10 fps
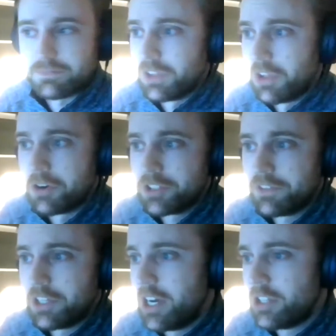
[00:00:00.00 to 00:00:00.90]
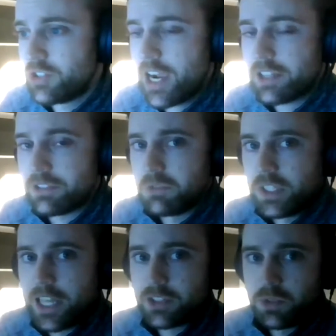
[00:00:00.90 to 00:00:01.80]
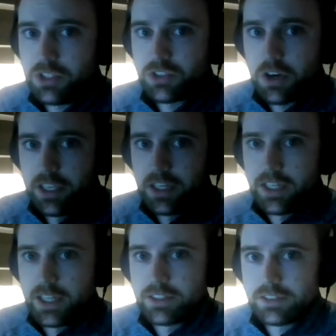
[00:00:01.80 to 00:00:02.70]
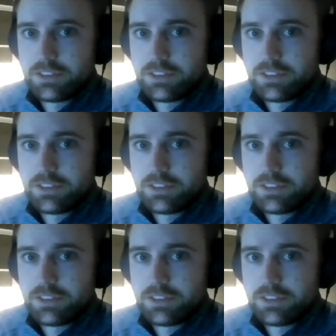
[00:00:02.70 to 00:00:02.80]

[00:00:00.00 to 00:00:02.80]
large of a contract, that's when you start getting